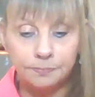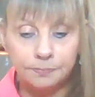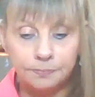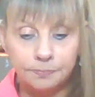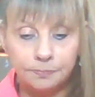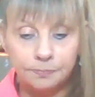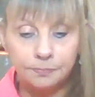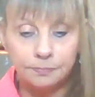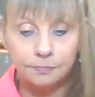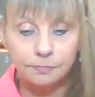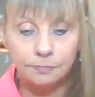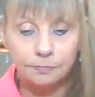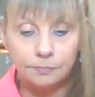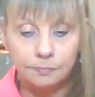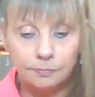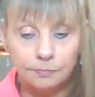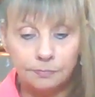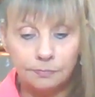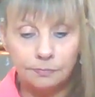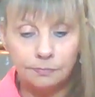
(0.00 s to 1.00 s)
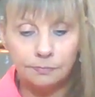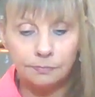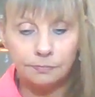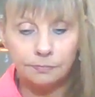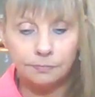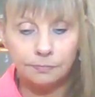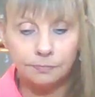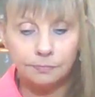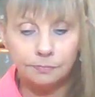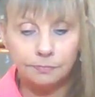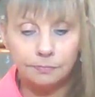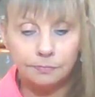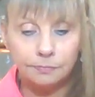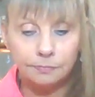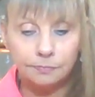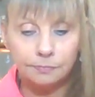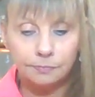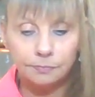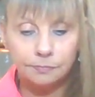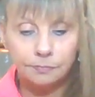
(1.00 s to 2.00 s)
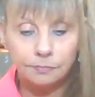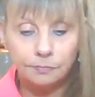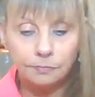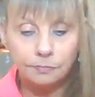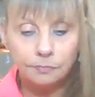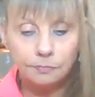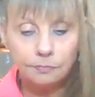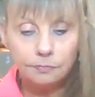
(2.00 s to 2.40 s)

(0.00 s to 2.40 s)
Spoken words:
[no speech]